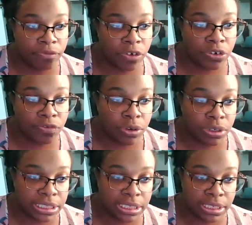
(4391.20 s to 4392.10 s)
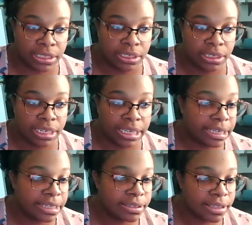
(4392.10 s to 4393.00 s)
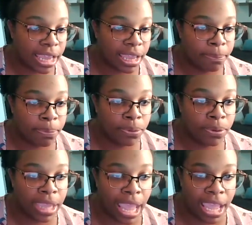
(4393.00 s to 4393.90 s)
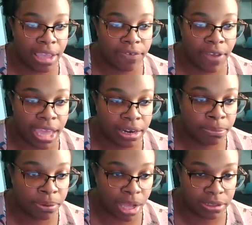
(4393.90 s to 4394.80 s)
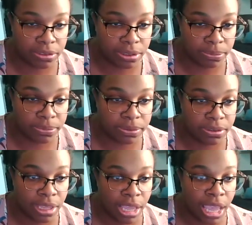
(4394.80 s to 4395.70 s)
Verse 14 He is like a bouquet of henna blossoms,